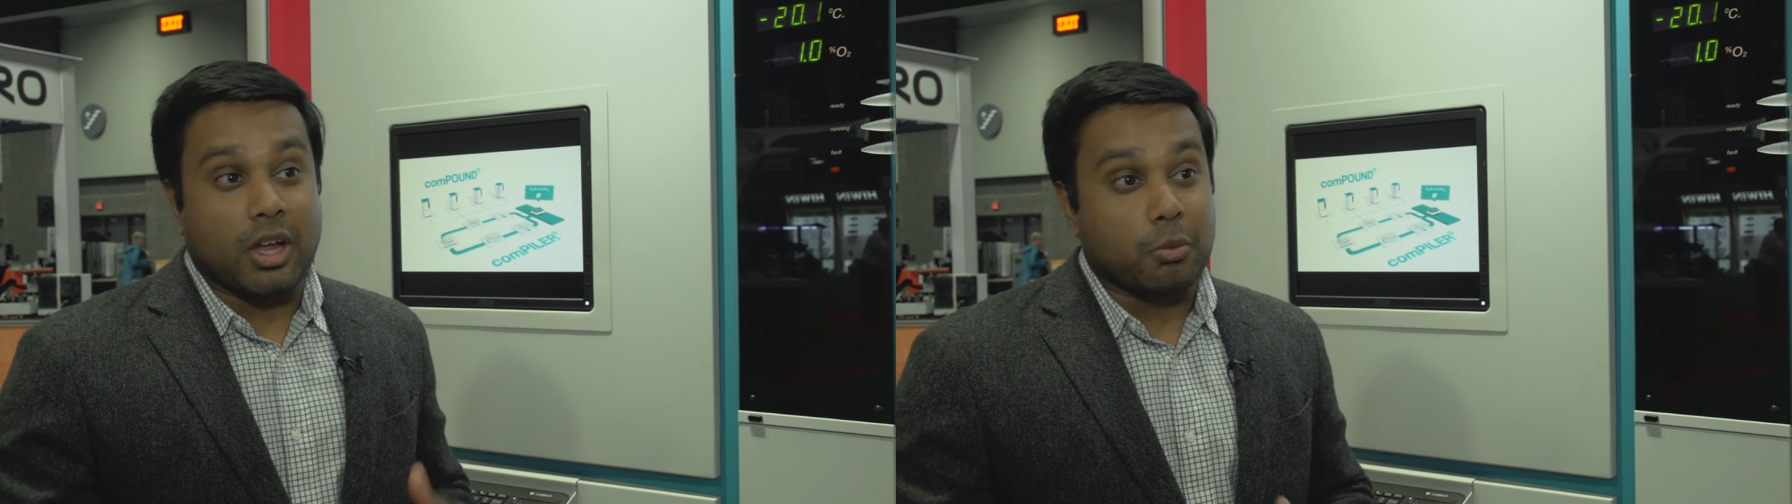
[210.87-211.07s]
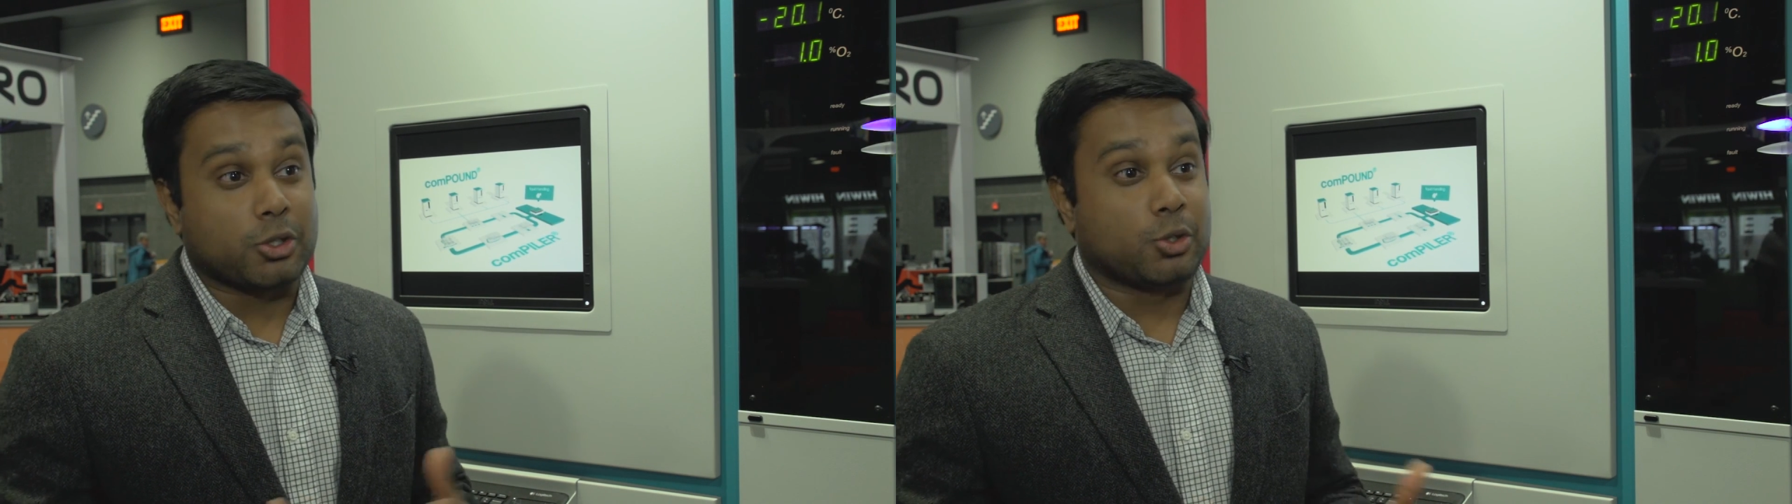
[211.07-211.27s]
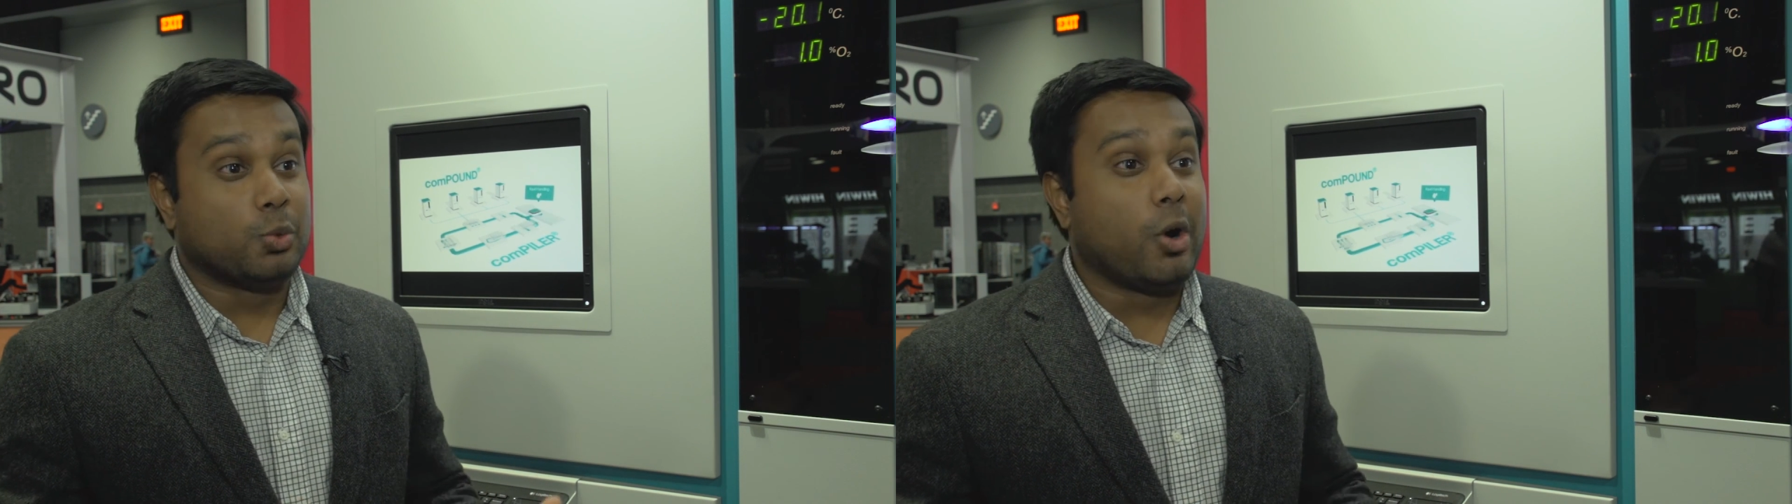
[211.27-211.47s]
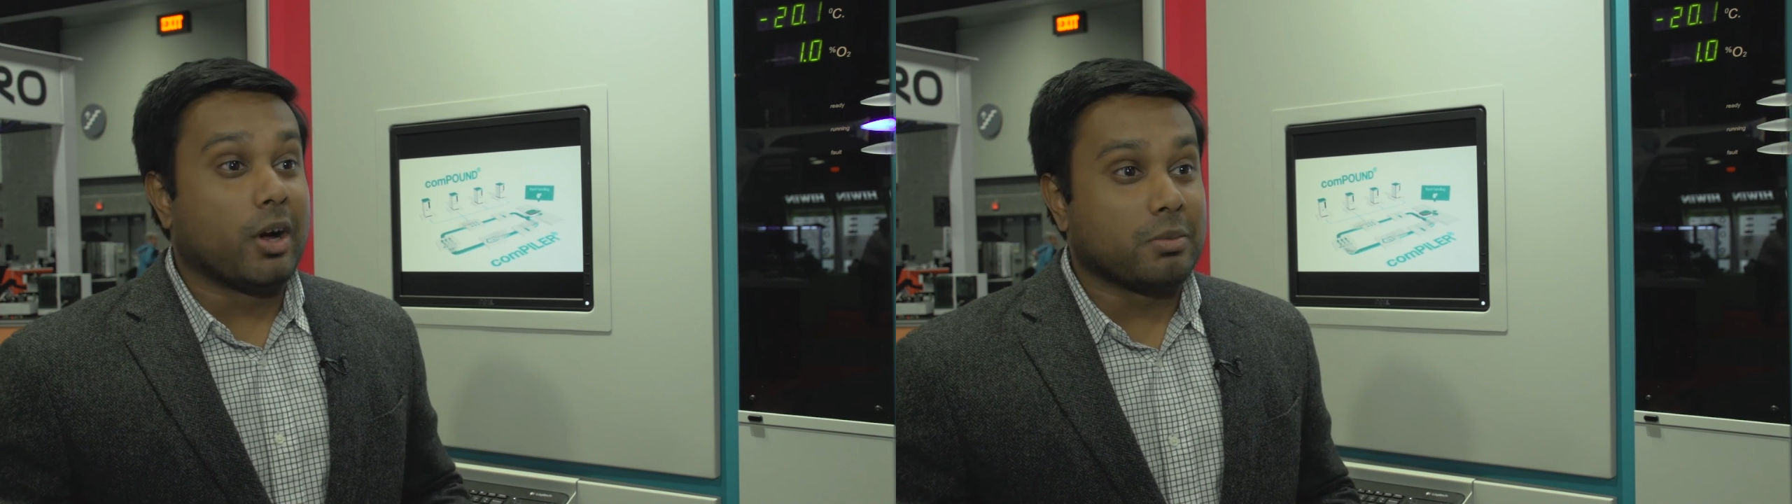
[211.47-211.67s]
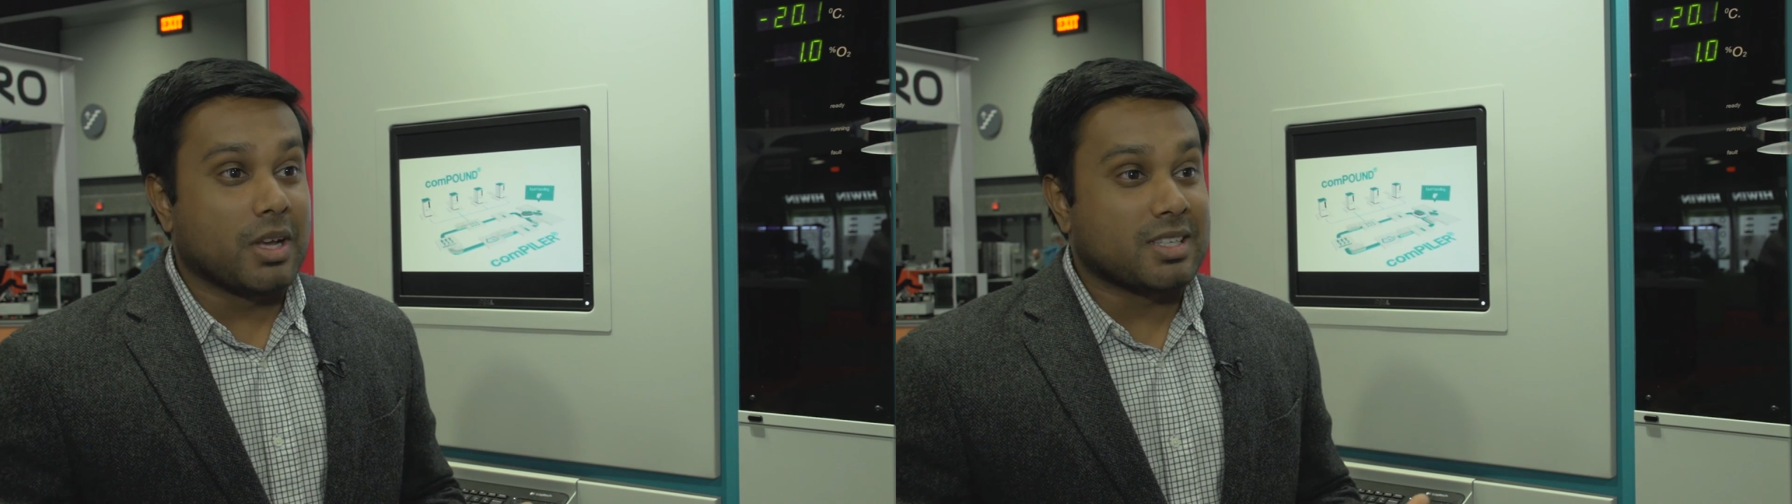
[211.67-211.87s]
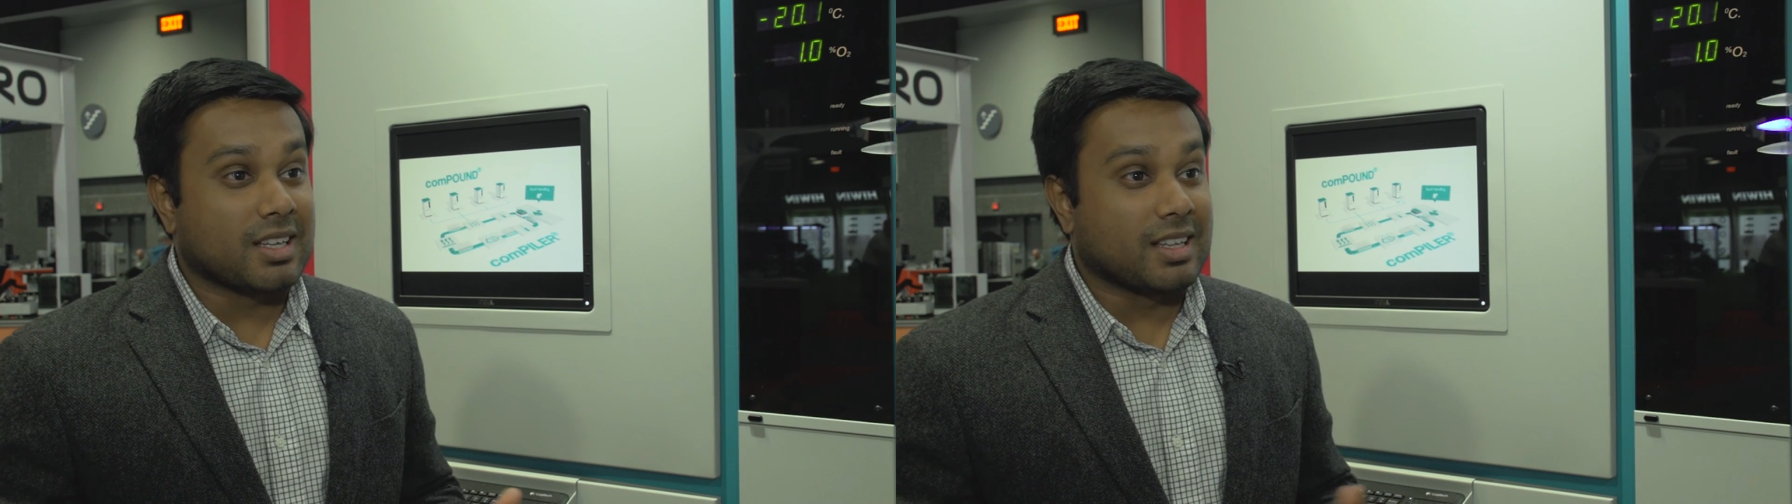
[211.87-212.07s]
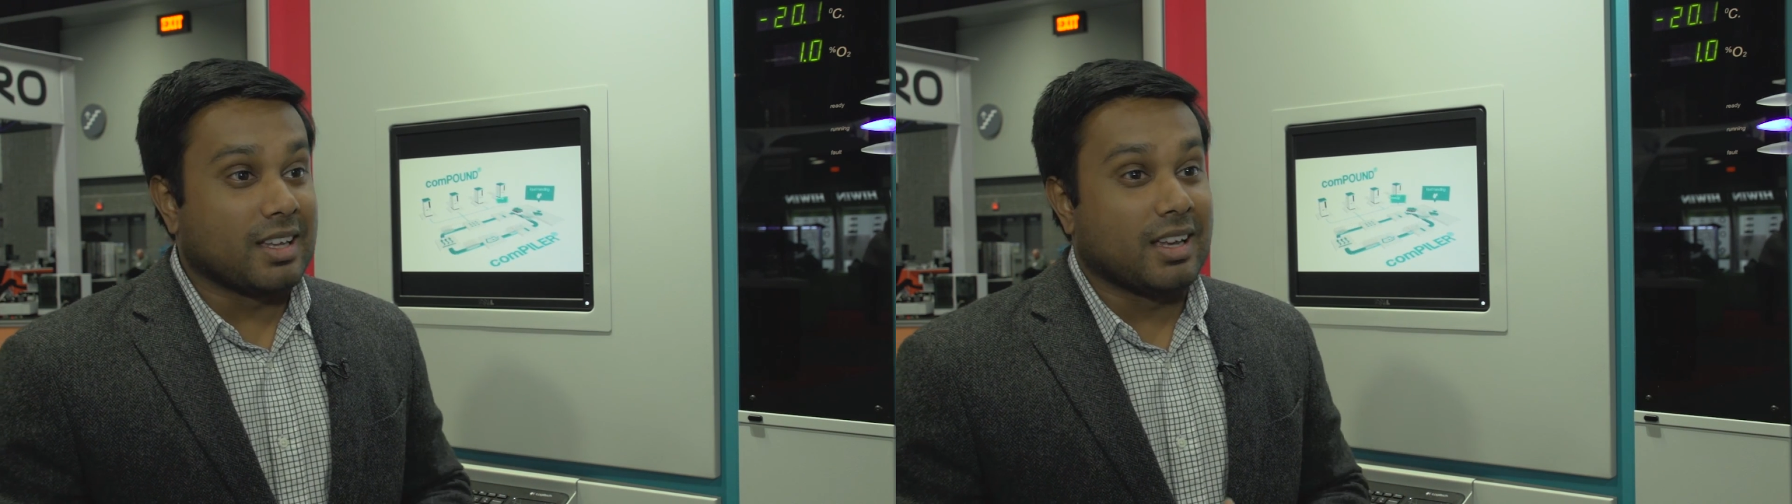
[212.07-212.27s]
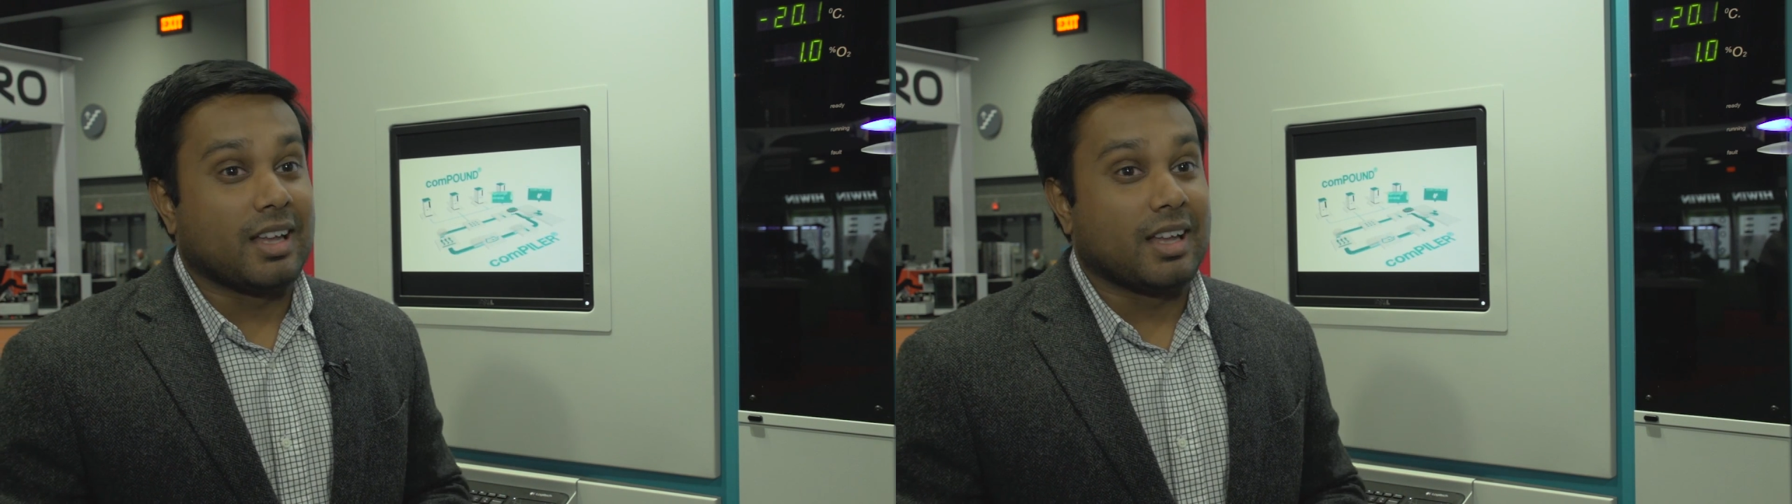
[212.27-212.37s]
get what you want basically,